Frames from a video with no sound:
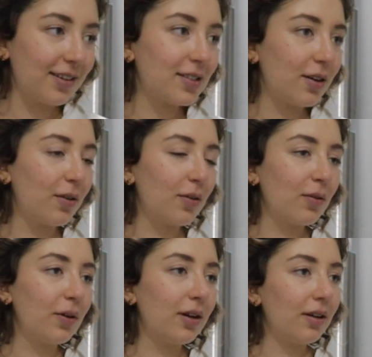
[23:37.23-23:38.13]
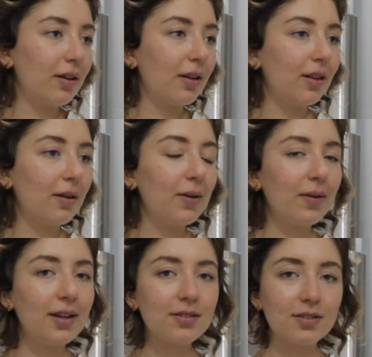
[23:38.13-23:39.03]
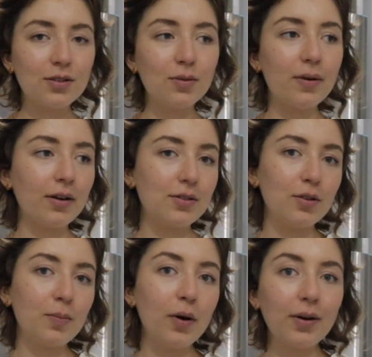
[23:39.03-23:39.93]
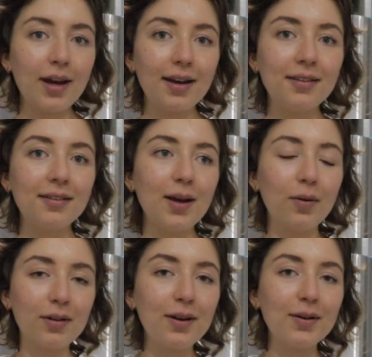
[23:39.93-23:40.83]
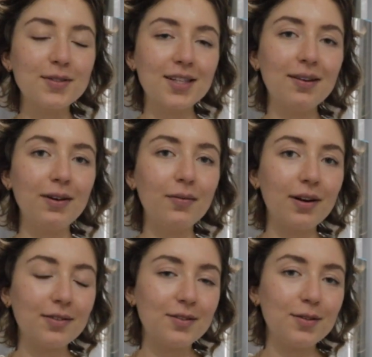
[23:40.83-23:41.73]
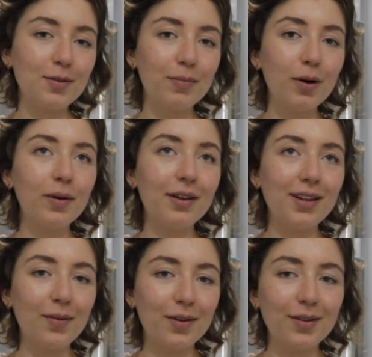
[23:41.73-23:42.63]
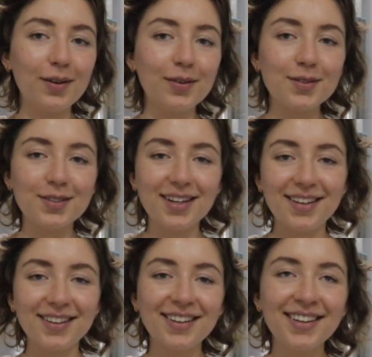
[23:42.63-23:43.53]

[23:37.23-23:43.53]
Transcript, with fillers: so then we went to walk to Poke and they were closed, and then we walked to Boba and they were closed, and